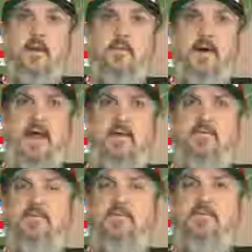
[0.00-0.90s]
about a
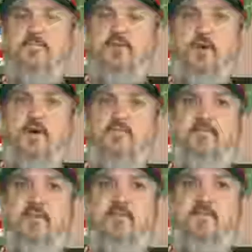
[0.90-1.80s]

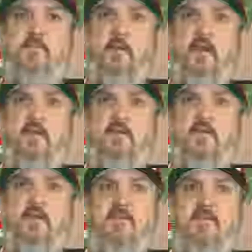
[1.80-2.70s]
12-foot splinter
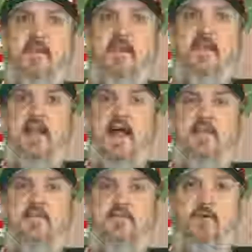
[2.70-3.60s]
that's leaning out
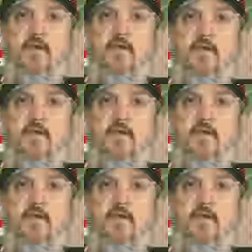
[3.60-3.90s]
of the tree,